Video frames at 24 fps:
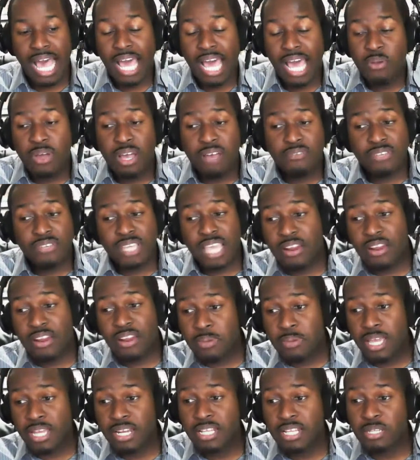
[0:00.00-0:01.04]
I don't have to carry
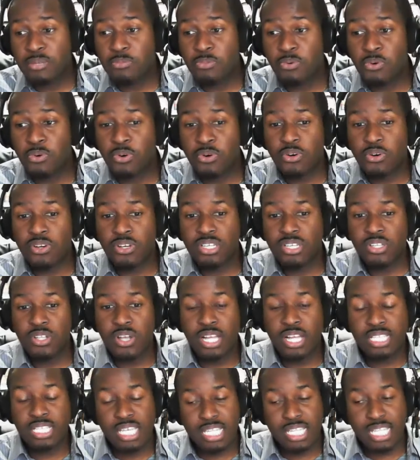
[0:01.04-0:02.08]
a pen anymore.
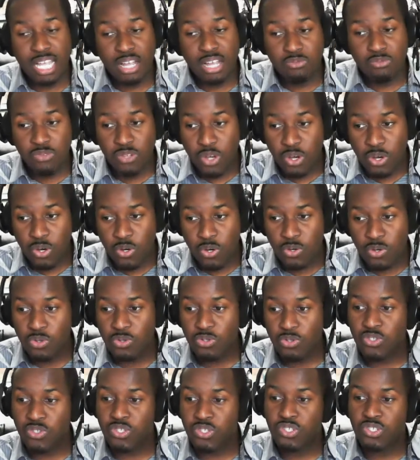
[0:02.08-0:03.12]
I take down
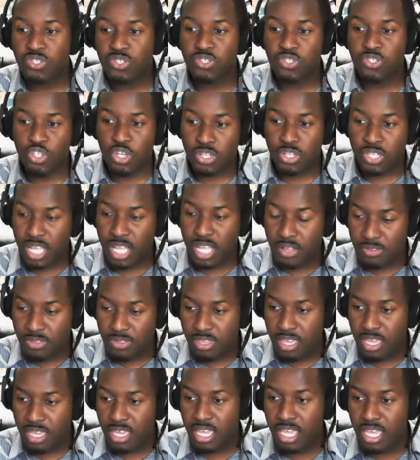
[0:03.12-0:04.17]
notes, jot down
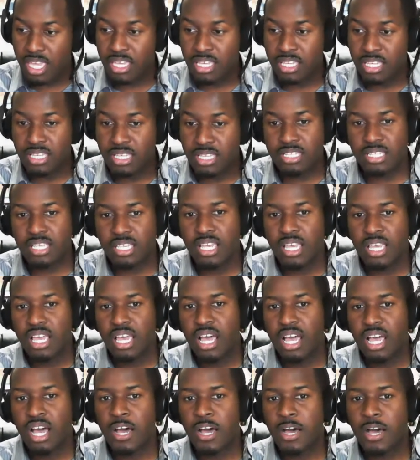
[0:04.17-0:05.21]
things.
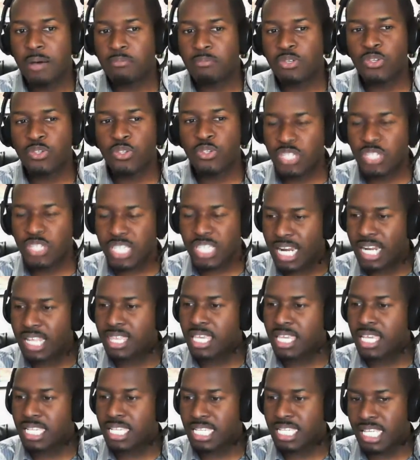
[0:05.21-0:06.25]
So those kind
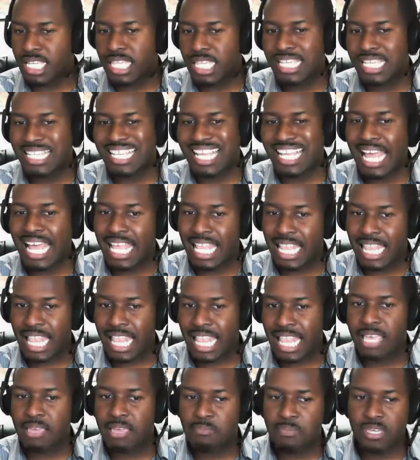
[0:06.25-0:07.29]
of things are the things that I
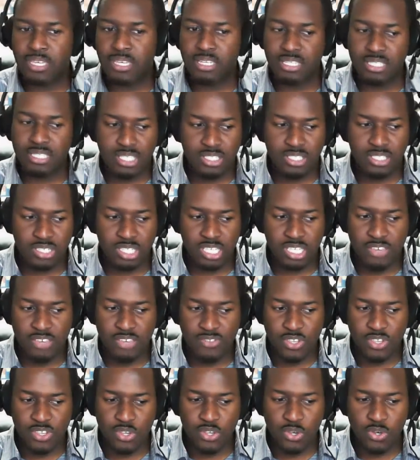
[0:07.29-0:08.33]
like, because it's
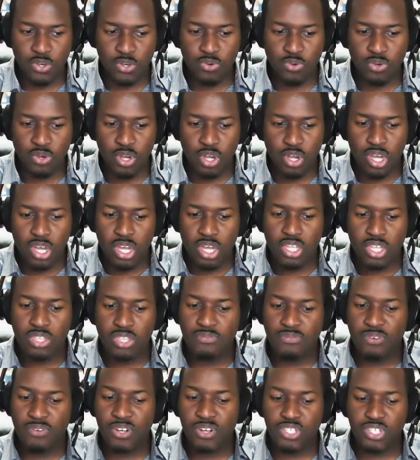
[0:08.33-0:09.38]
giving you
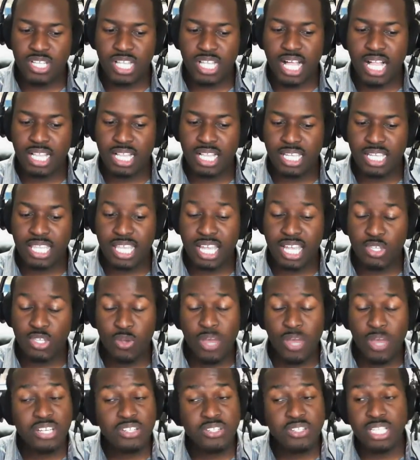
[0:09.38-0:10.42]
the functionality that
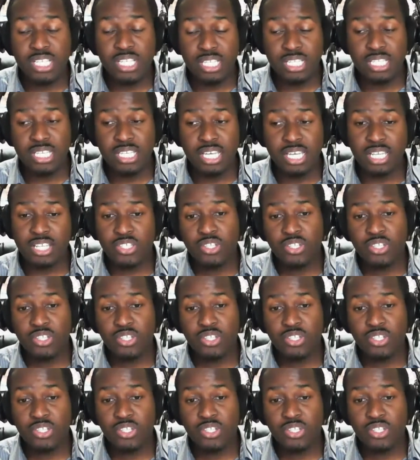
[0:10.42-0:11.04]
you actually need.